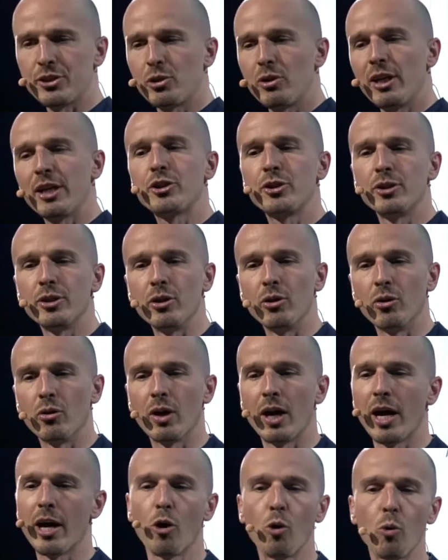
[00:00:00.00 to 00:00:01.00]
to let you know,
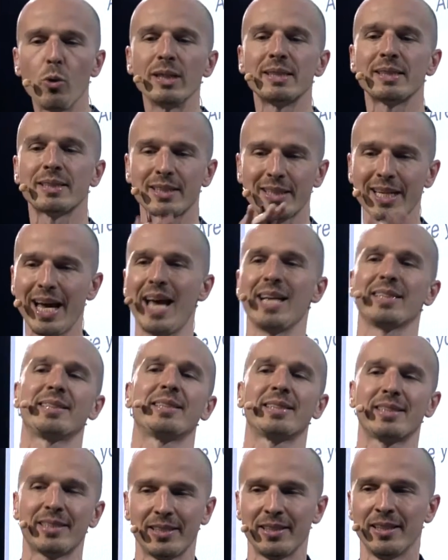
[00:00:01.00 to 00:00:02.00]
I always
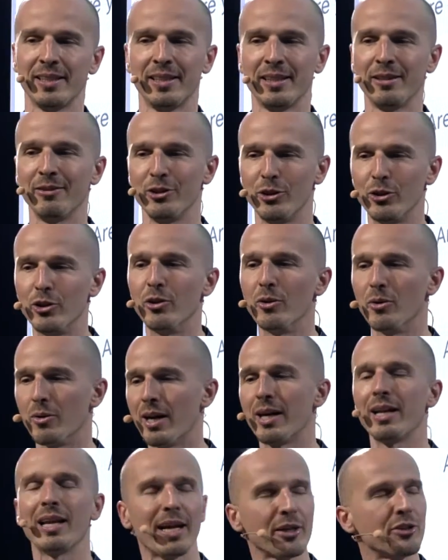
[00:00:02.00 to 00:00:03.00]
test. You know,
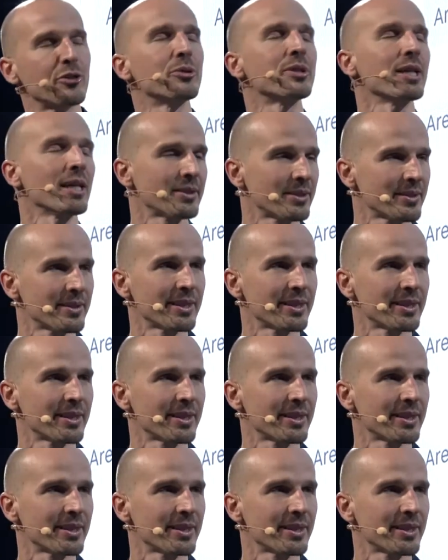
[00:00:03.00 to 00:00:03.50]
I like to test